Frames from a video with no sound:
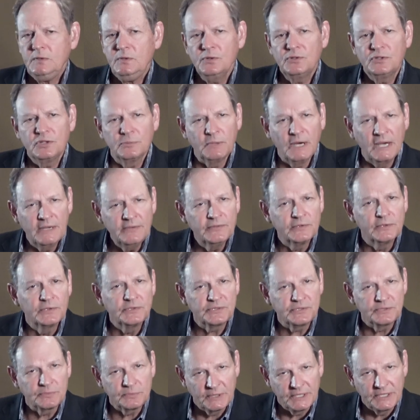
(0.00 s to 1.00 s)
So my
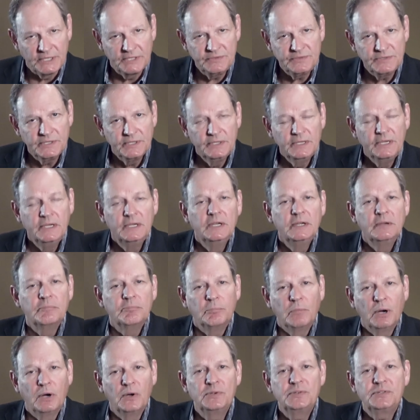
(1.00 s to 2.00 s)
version reads,
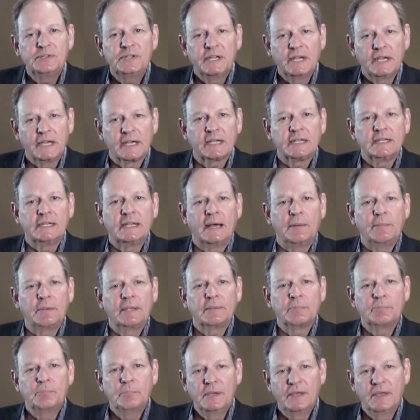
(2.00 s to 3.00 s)
most
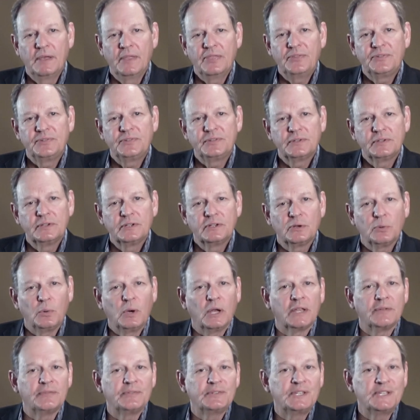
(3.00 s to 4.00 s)
economic myths grow
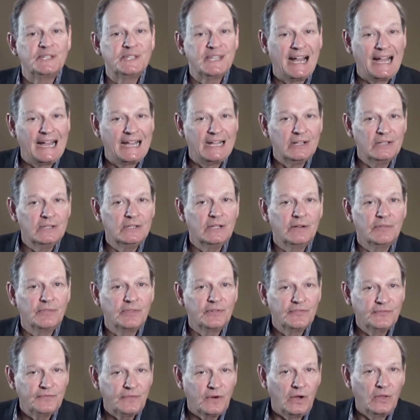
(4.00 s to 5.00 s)
out of a denial of
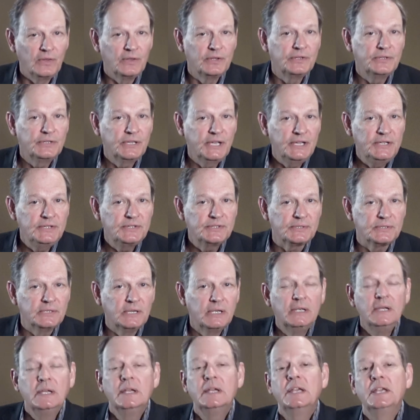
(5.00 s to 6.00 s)
the fallen nature.
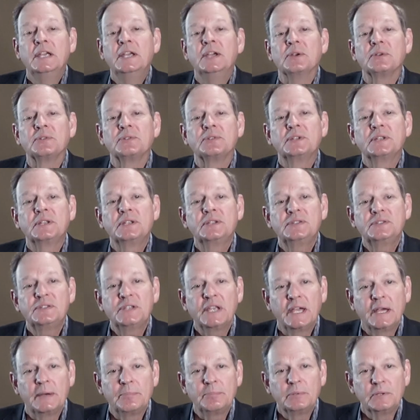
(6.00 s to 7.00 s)
Here's an
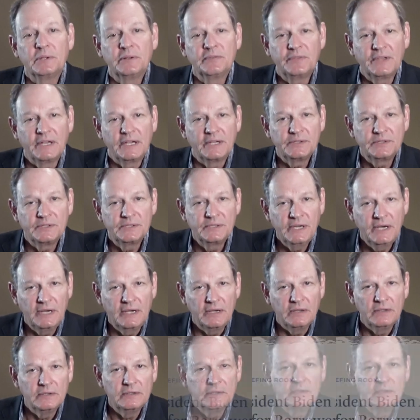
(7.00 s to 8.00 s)
example of that denial.